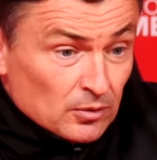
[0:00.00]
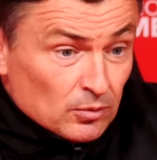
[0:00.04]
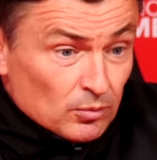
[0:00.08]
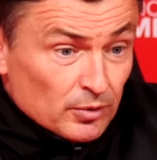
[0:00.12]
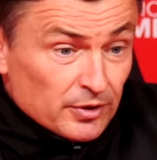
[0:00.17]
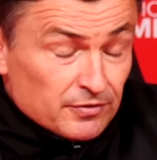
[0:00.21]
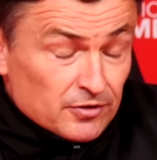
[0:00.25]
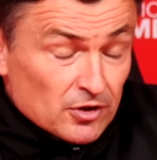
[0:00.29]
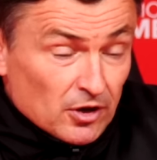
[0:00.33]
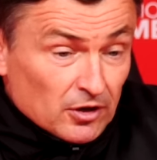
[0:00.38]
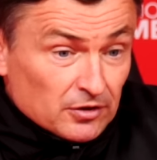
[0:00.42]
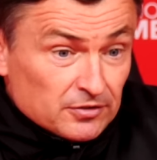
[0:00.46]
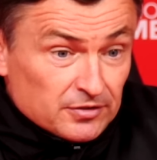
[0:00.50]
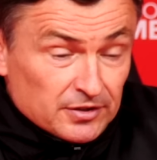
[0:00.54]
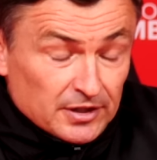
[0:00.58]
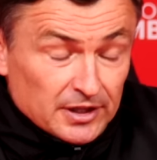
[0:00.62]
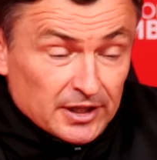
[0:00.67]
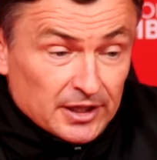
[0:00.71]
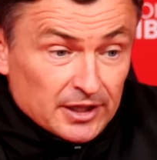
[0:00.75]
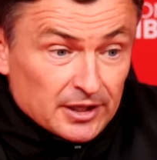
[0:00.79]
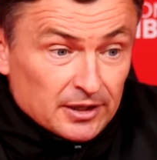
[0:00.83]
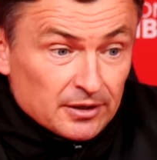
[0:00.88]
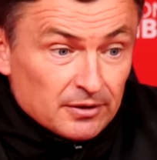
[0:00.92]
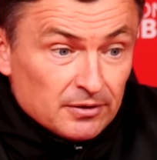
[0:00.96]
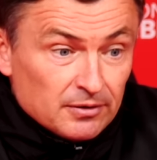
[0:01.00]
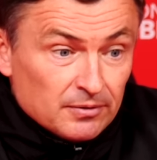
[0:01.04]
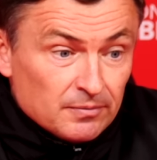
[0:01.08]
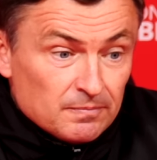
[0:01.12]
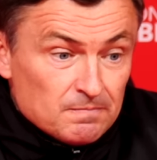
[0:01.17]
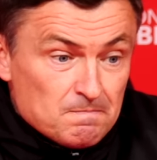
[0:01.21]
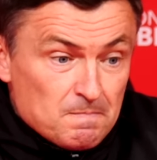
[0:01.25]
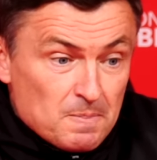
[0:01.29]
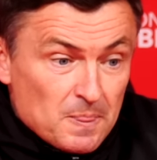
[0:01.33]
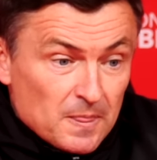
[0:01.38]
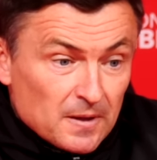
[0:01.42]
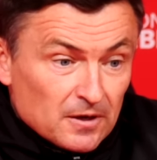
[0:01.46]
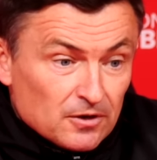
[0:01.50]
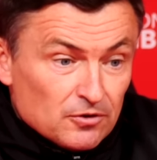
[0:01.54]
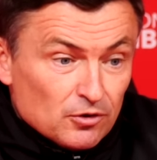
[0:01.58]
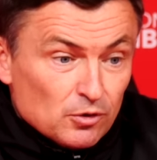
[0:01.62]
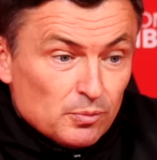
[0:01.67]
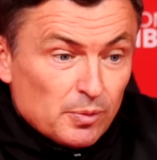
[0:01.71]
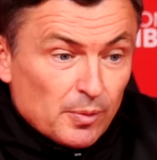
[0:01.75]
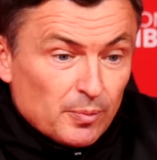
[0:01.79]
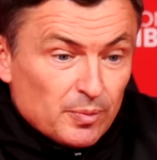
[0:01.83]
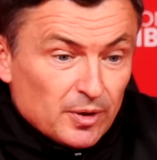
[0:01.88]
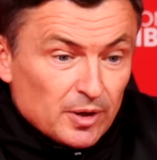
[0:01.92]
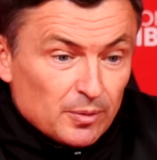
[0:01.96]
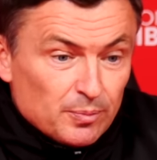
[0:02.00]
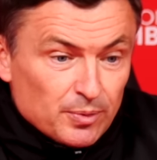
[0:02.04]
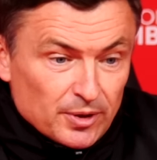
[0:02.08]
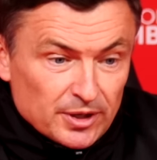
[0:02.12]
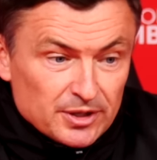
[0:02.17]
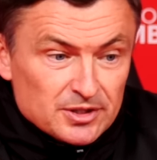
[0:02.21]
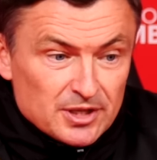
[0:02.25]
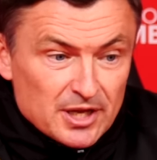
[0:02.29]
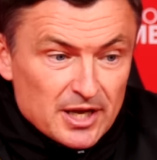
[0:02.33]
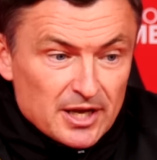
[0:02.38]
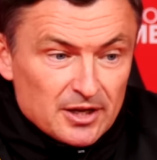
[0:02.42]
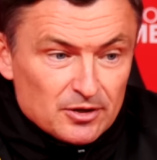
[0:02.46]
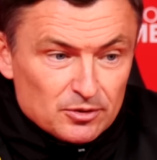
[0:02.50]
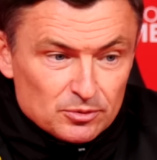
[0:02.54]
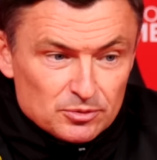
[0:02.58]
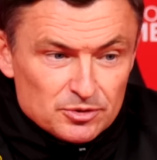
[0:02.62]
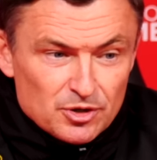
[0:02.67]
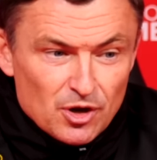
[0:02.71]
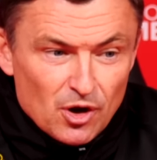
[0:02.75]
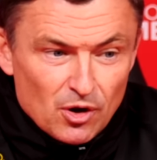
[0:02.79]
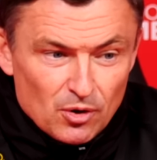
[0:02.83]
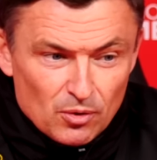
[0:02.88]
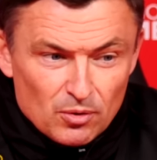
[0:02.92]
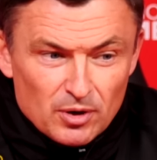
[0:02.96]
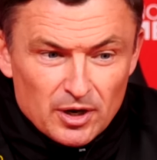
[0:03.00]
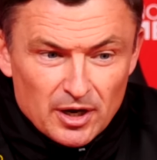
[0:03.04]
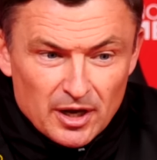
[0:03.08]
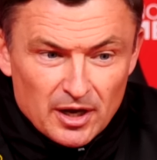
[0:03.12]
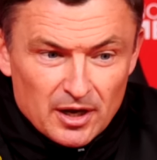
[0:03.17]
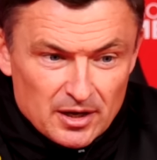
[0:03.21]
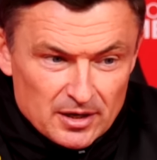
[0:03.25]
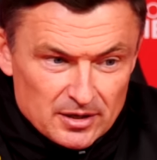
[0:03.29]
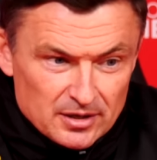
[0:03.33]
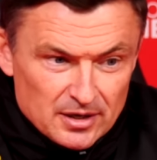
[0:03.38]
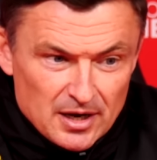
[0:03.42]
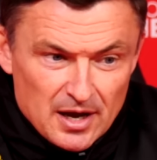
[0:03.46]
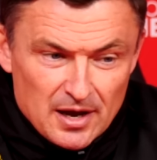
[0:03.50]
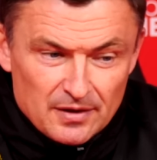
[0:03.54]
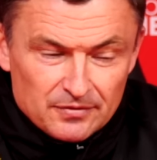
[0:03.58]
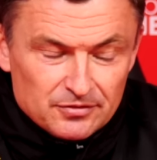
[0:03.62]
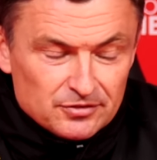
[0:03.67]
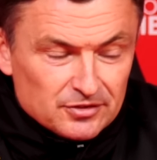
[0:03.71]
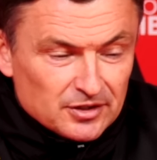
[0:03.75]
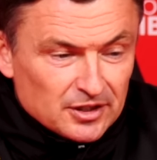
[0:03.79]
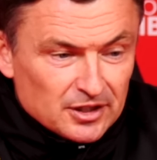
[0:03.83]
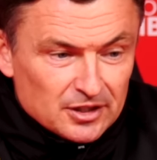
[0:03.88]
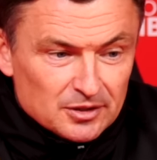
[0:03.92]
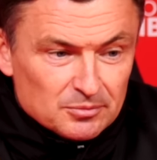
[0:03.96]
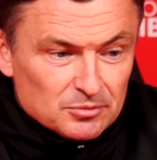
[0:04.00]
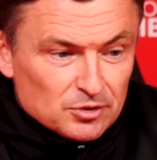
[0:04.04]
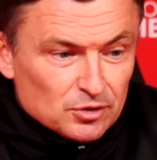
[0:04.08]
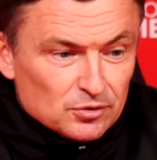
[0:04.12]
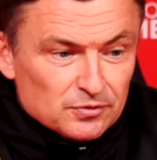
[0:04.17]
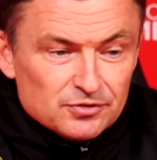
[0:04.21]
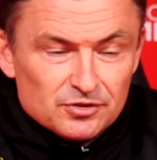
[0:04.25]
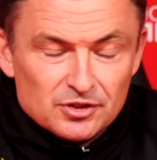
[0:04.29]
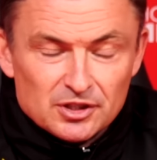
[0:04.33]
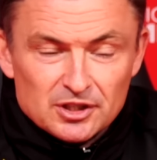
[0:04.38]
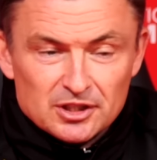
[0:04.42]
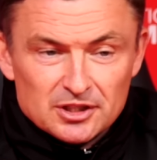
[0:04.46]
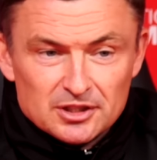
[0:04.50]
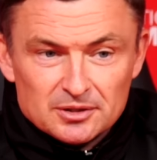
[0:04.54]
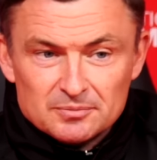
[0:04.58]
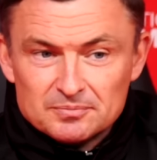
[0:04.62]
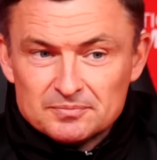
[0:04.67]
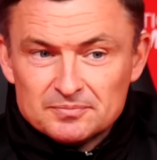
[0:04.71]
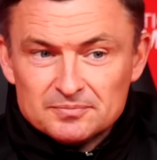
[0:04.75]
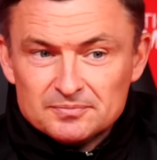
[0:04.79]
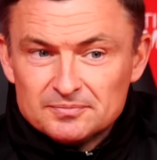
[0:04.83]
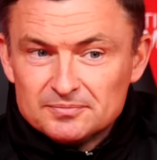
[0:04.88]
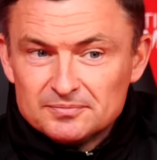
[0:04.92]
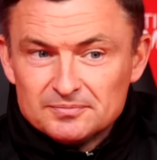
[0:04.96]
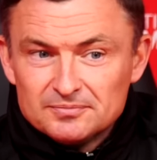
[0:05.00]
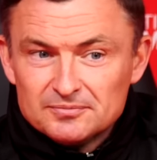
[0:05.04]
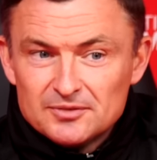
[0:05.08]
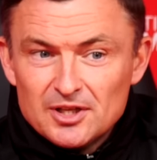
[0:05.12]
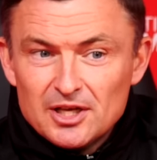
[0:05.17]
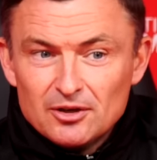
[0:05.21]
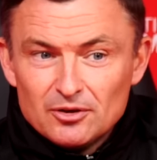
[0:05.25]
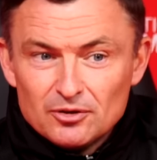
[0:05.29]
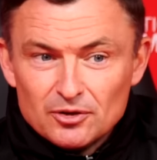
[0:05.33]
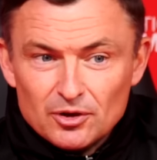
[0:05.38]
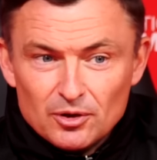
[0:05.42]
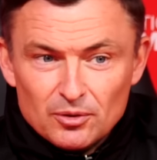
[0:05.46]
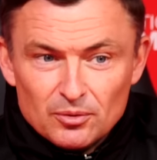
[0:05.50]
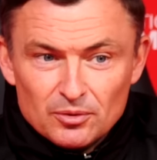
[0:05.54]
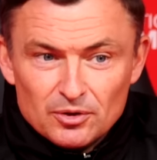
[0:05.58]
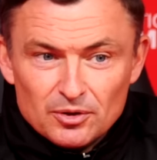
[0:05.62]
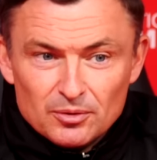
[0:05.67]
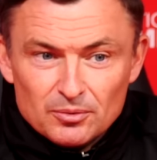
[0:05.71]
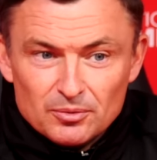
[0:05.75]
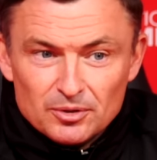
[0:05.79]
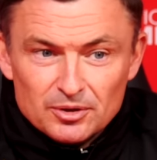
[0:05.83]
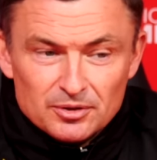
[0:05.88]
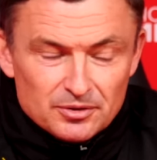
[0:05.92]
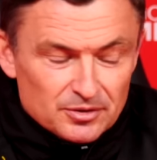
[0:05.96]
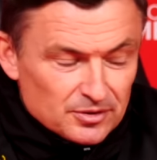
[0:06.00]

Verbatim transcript: we've got a, a group of people in there who know, and, I, and I've seen them, you've seen them, they all know that we,